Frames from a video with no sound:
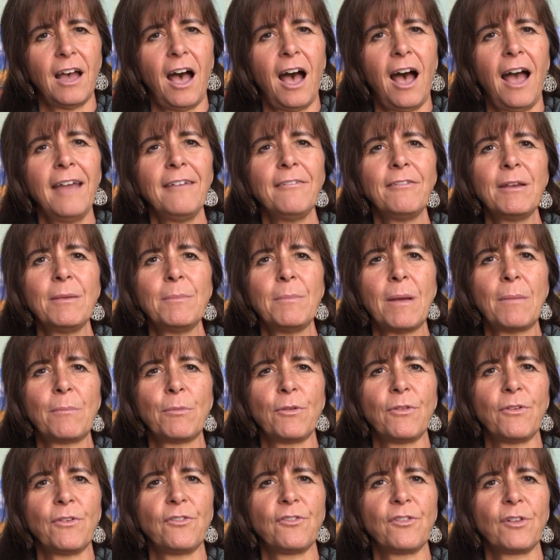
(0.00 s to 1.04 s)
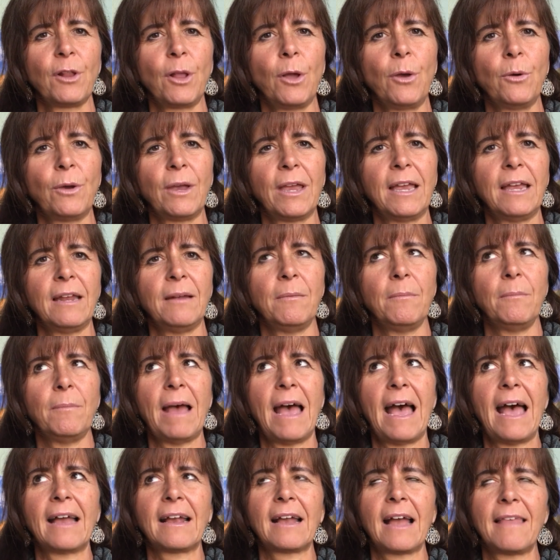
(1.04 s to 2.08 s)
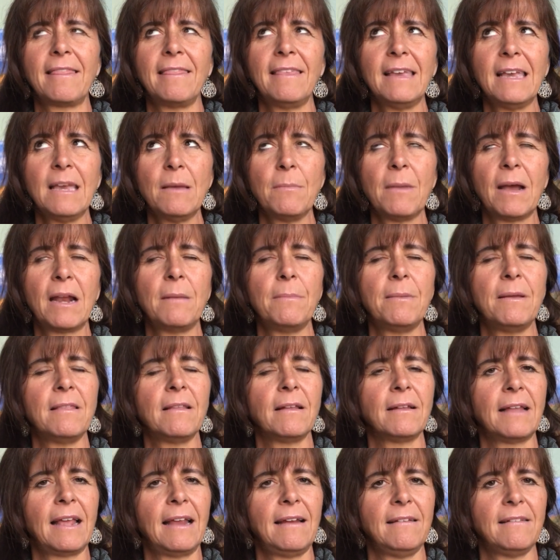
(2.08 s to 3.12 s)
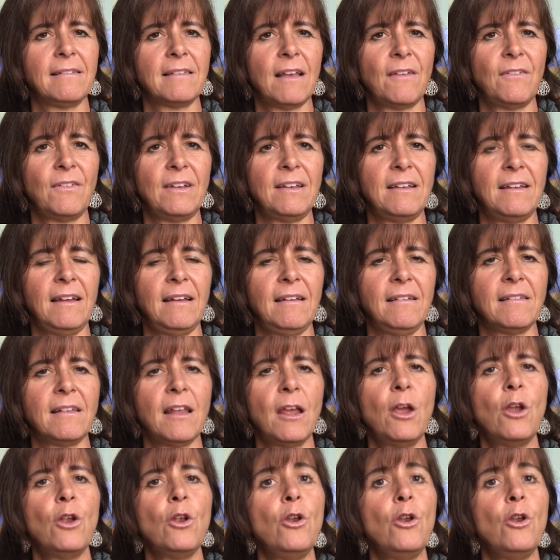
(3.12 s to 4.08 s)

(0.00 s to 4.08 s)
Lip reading: I remember the slogan back, I think it might have been the late 70s,